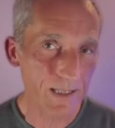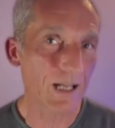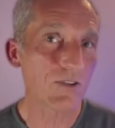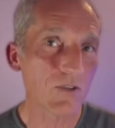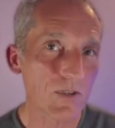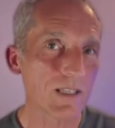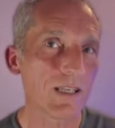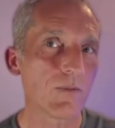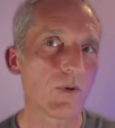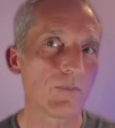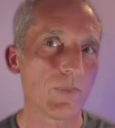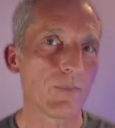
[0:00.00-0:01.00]
to see
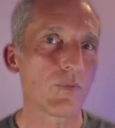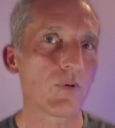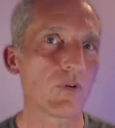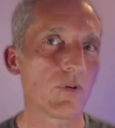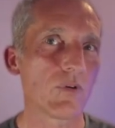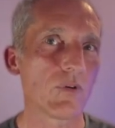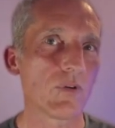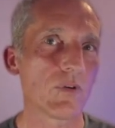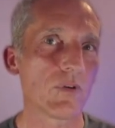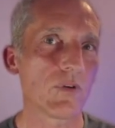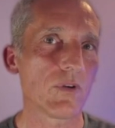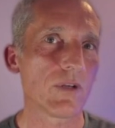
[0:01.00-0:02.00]
when people,
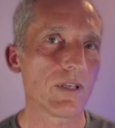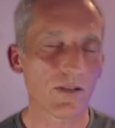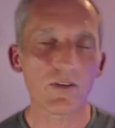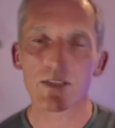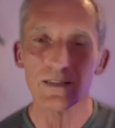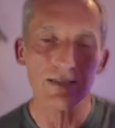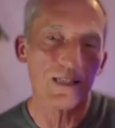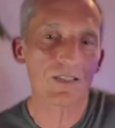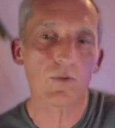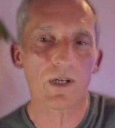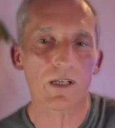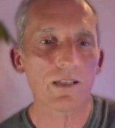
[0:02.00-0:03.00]
you know, this is
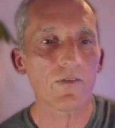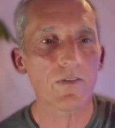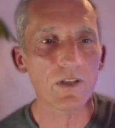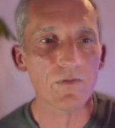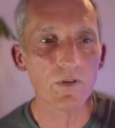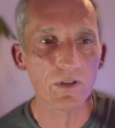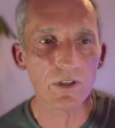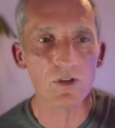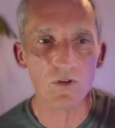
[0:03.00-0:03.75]
what I did first few years.